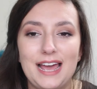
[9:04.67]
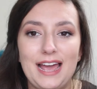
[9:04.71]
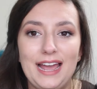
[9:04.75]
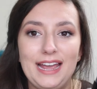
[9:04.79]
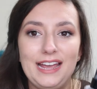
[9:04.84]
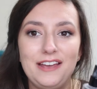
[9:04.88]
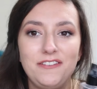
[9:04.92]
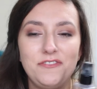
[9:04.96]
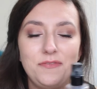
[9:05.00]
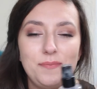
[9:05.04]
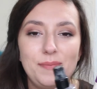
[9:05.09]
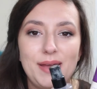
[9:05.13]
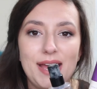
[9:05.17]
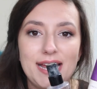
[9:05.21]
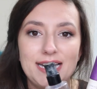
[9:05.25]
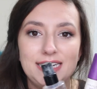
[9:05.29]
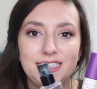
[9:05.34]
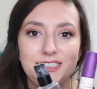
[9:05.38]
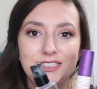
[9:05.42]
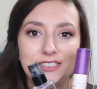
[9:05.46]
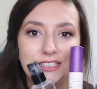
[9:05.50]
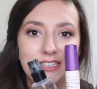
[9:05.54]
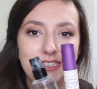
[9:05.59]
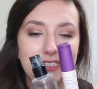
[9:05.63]
I have
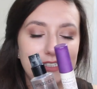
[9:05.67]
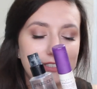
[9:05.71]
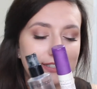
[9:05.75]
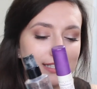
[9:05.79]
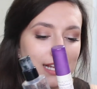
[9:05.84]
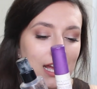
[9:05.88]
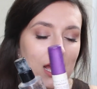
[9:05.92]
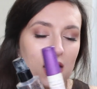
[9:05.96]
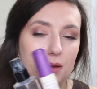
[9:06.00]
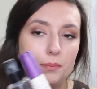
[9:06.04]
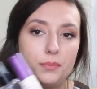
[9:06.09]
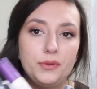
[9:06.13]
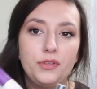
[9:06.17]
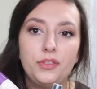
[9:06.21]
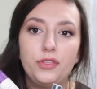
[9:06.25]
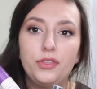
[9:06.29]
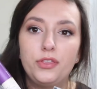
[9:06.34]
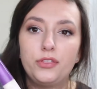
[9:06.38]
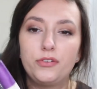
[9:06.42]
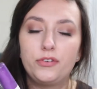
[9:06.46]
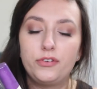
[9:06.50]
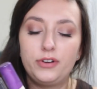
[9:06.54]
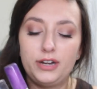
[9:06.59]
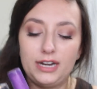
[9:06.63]
managed to use up
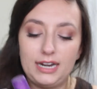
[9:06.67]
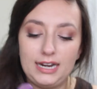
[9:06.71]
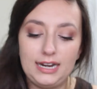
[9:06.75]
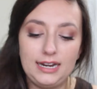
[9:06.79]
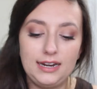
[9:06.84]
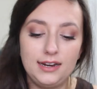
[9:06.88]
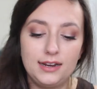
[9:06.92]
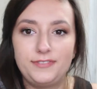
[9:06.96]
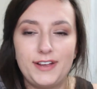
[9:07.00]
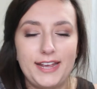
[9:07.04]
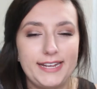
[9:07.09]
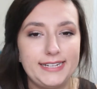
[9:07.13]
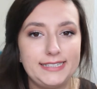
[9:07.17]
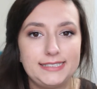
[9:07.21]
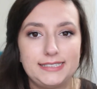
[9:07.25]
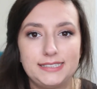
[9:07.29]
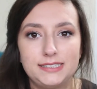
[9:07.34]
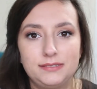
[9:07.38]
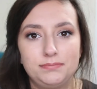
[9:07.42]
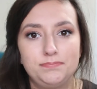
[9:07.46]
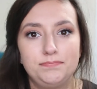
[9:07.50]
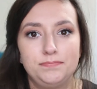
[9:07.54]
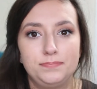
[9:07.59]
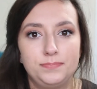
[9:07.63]
3
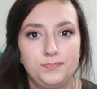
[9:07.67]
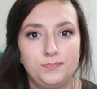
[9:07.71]
face